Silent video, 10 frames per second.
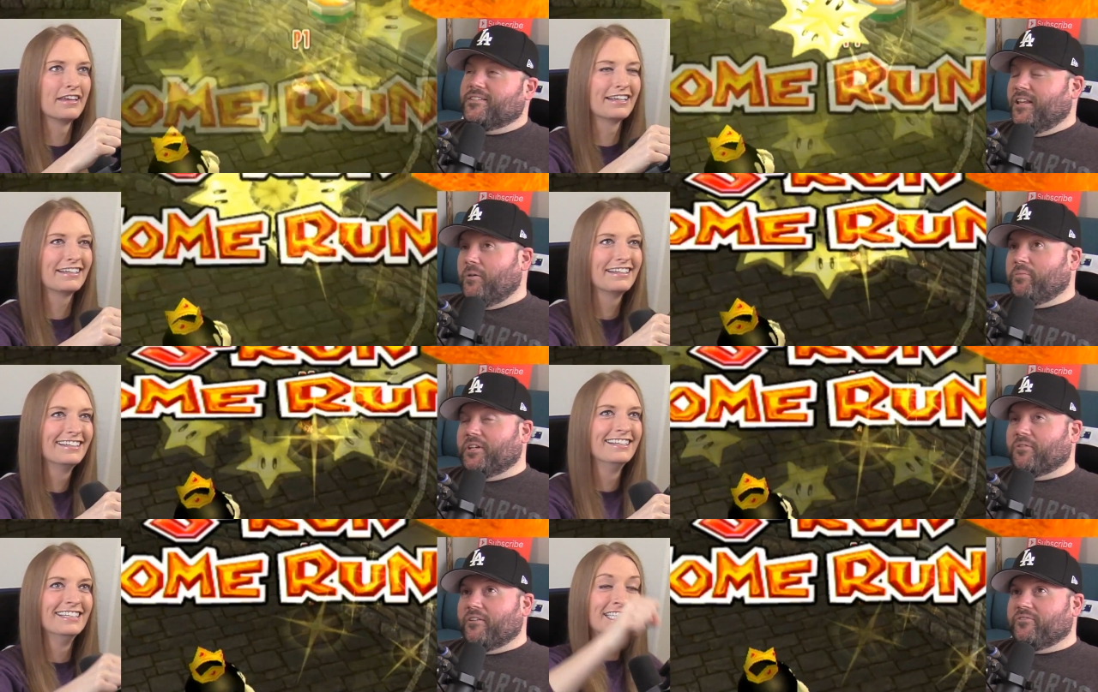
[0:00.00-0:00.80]
Speaker 1: That's
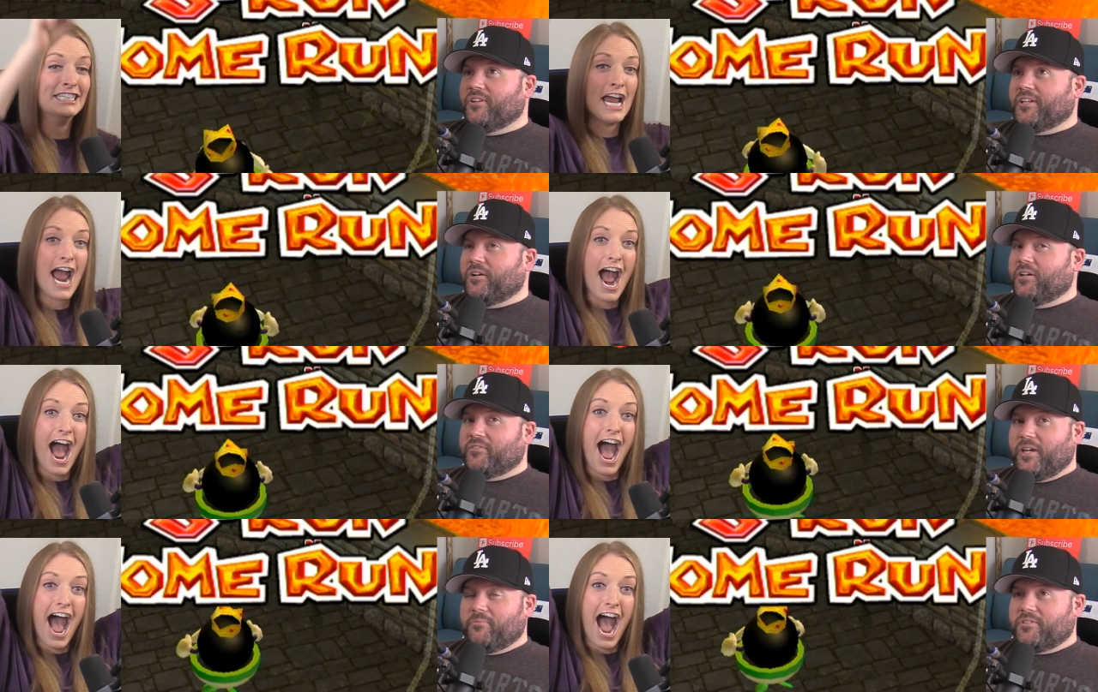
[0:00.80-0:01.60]
Speaker 2: Lumpy in right field. I don't
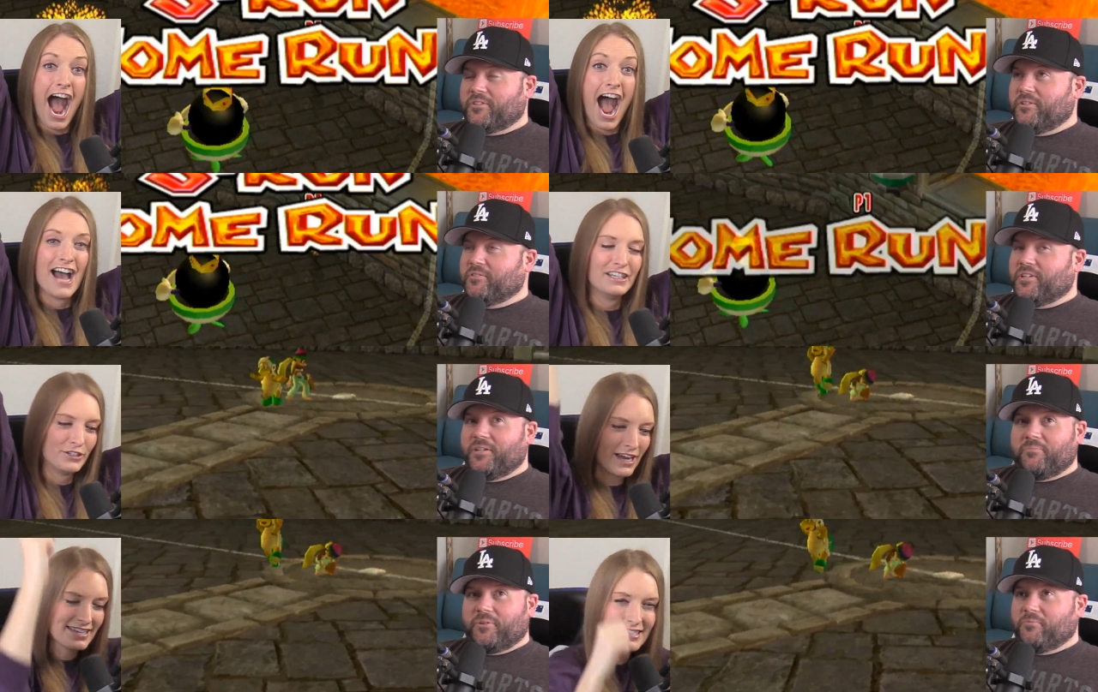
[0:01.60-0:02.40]
have chemistry with
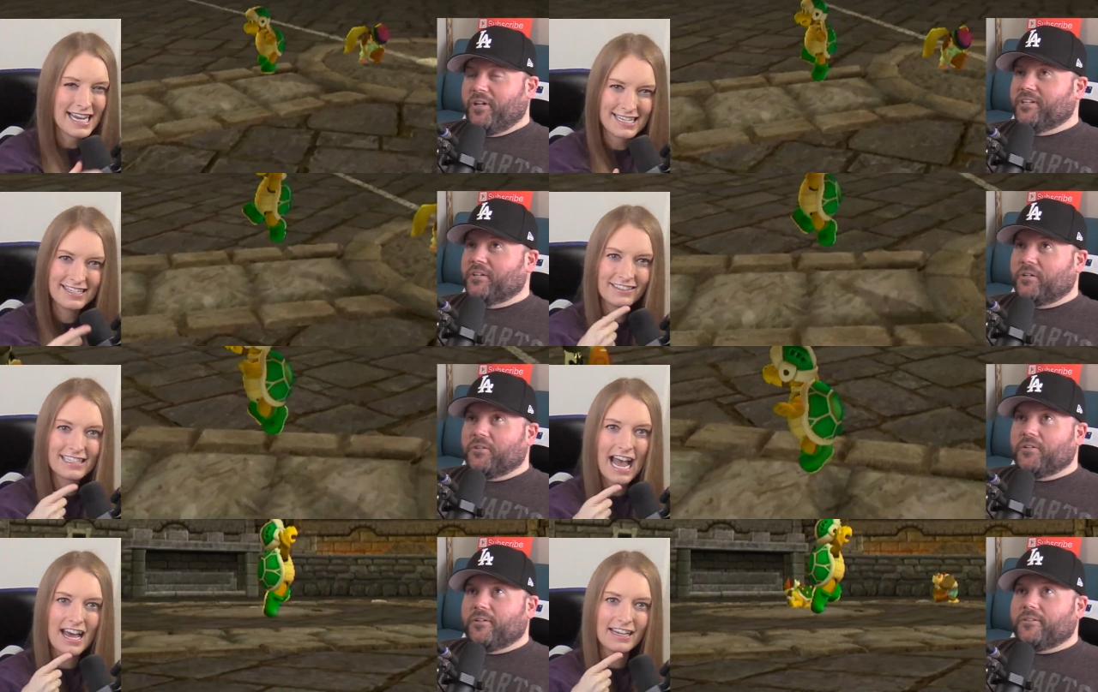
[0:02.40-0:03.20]
him. You guys, see, Wiggler. I
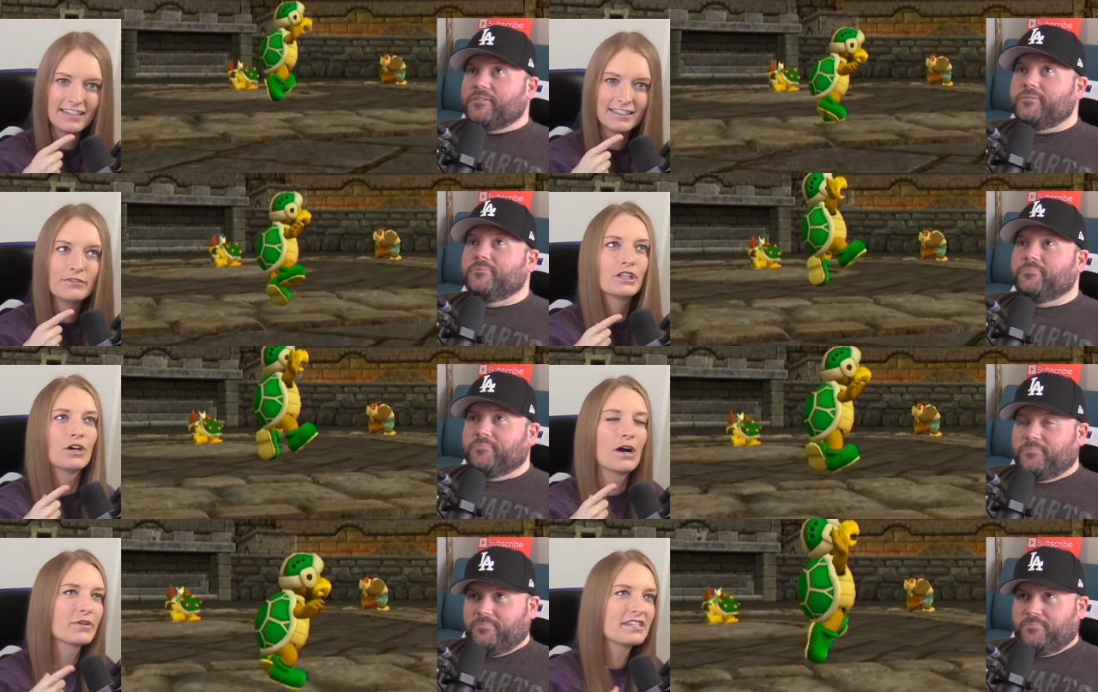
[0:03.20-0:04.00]
still
Speaker 1: got it. Even
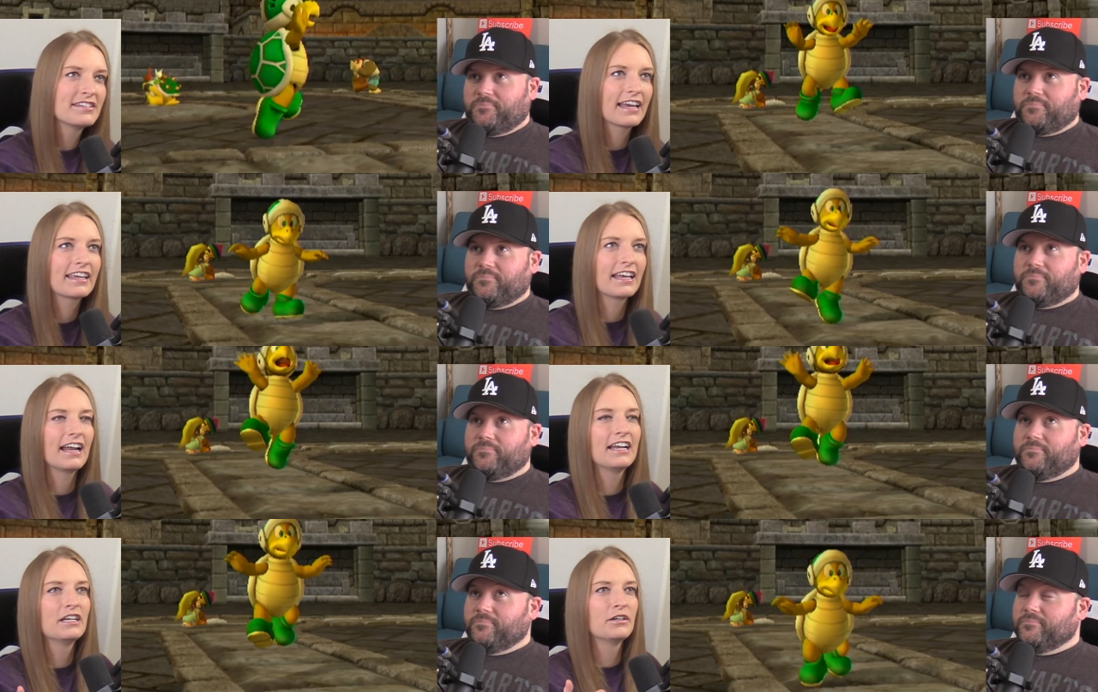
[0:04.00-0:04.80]
though I was sick
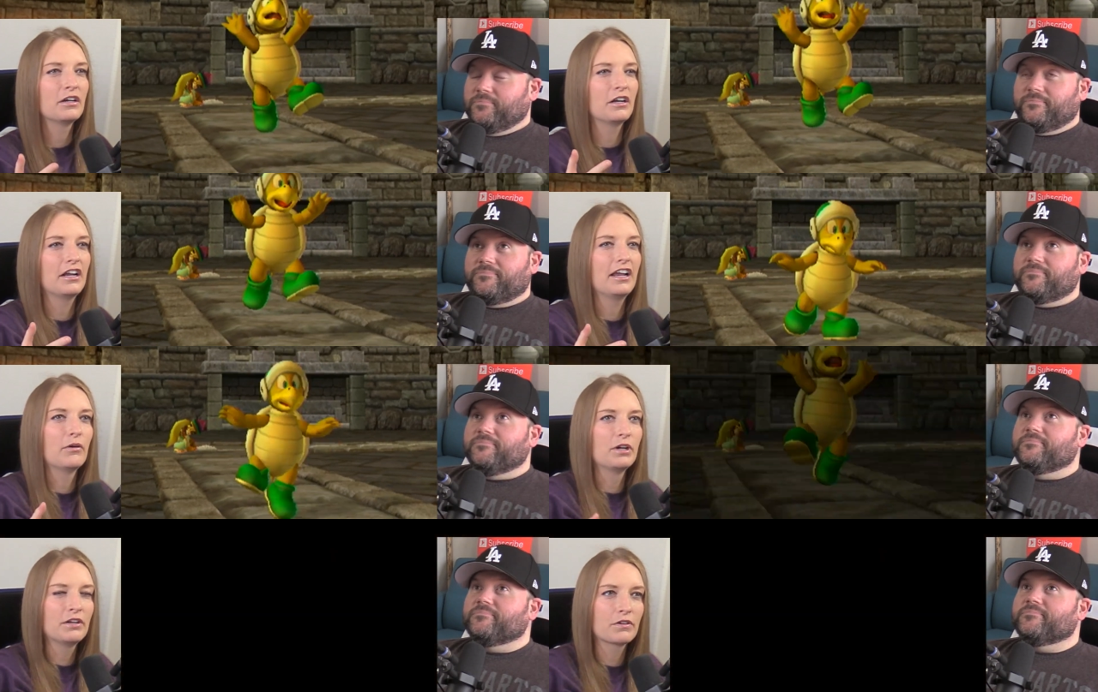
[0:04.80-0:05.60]
and I didn't,
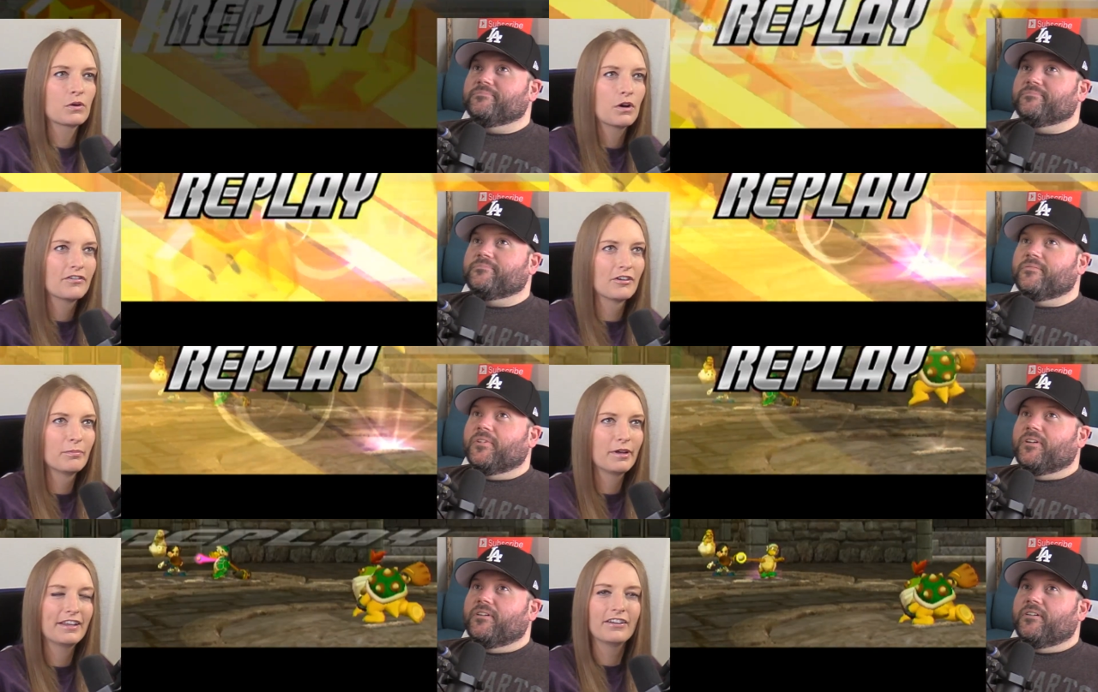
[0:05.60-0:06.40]
we didn't record for
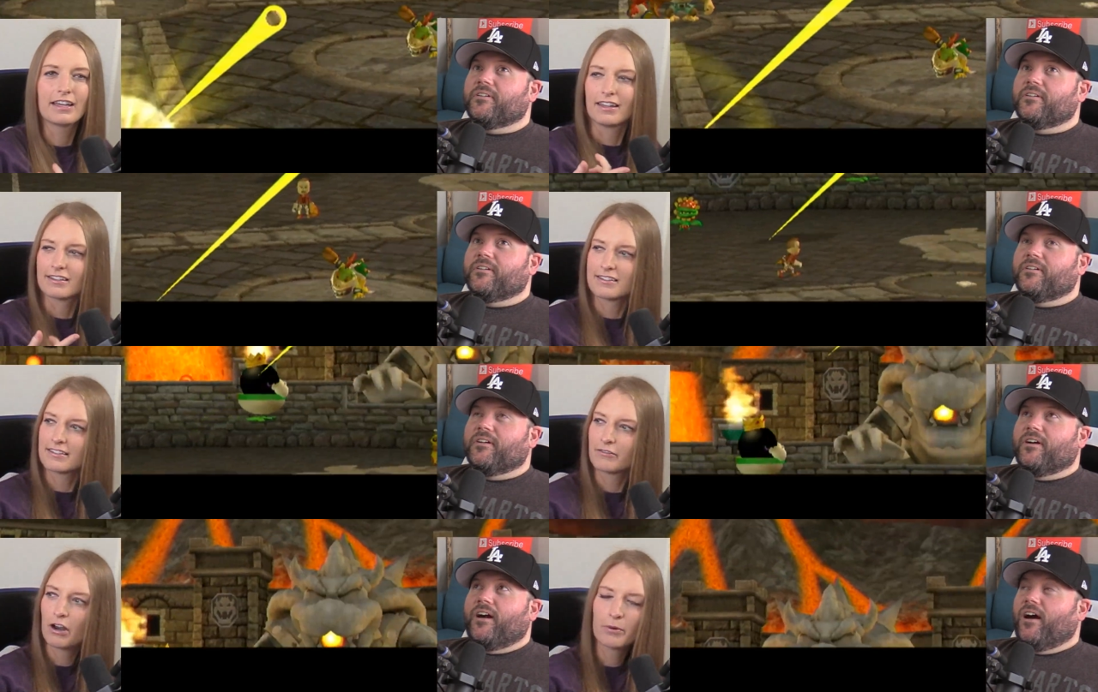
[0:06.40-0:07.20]
a bit. Look at
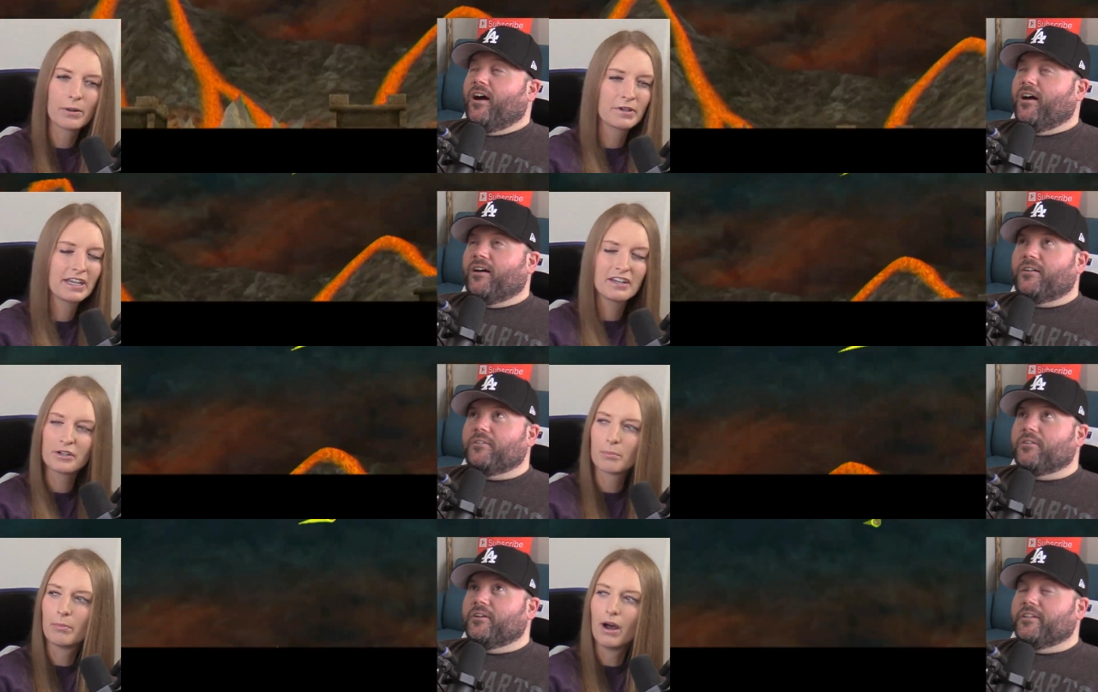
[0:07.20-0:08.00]
this. Robert, I'm
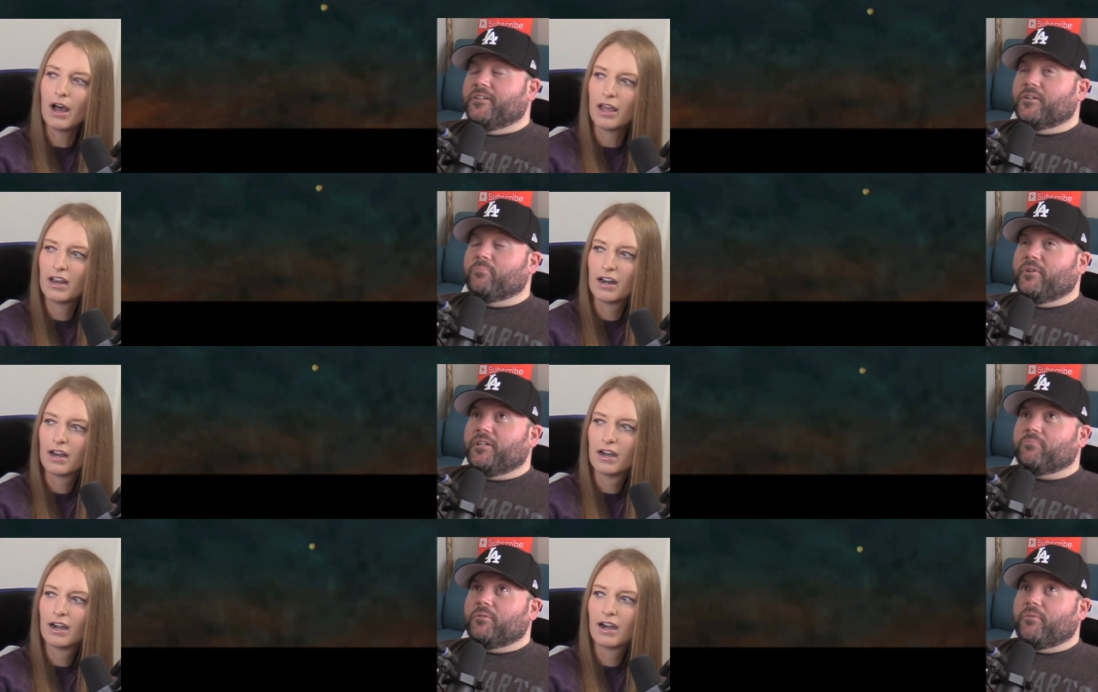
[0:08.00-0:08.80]
kicking your butt. You're
Speaker 2: beating me